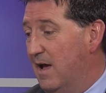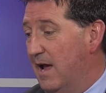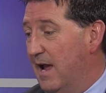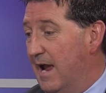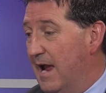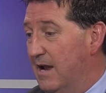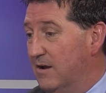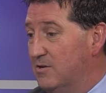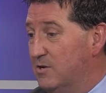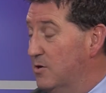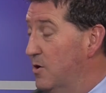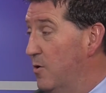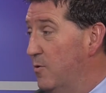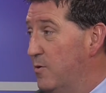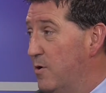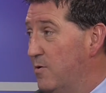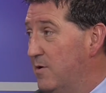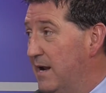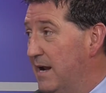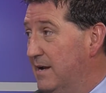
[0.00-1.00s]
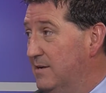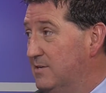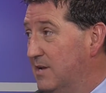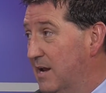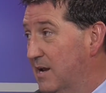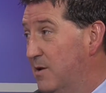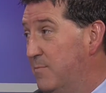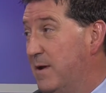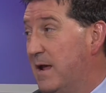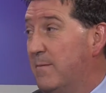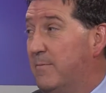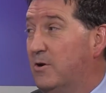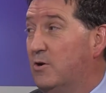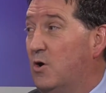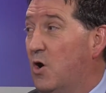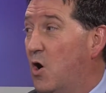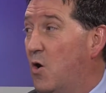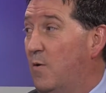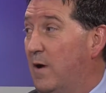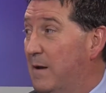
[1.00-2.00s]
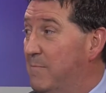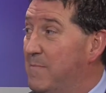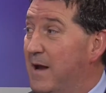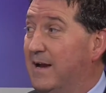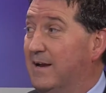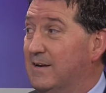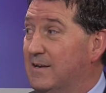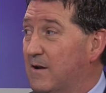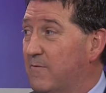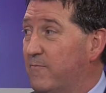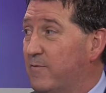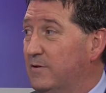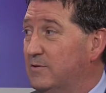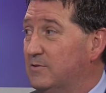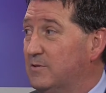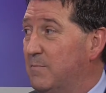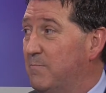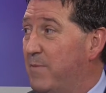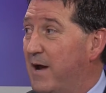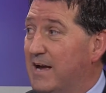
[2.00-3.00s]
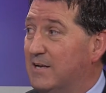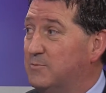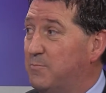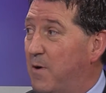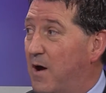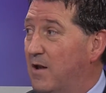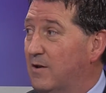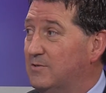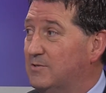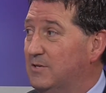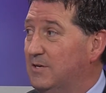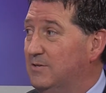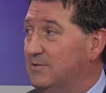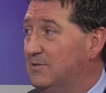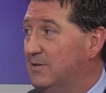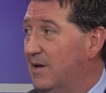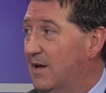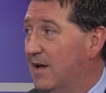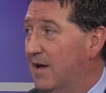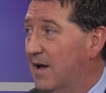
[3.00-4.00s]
and to know their needs, and to be able to go and make a difference and pass policies